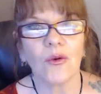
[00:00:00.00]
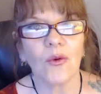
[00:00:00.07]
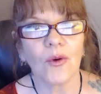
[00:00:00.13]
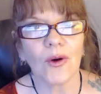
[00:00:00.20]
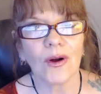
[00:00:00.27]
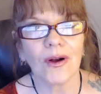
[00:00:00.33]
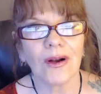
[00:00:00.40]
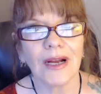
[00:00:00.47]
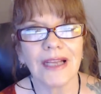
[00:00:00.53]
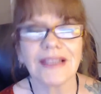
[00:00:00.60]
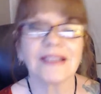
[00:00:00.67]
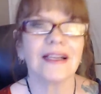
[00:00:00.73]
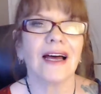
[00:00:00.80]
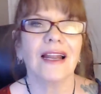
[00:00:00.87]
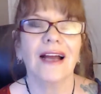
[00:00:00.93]
Or it's
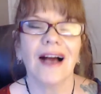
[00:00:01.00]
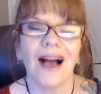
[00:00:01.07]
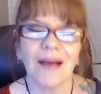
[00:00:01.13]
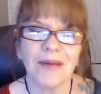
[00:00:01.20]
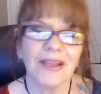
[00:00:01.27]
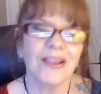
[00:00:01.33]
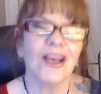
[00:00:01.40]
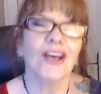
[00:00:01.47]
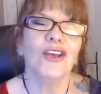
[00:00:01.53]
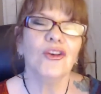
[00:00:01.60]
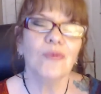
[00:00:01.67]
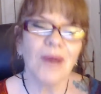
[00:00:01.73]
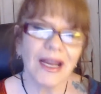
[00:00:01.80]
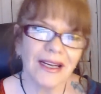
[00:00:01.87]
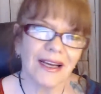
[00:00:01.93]
not, you
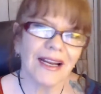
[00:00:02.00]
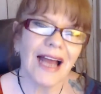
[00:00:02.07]
might not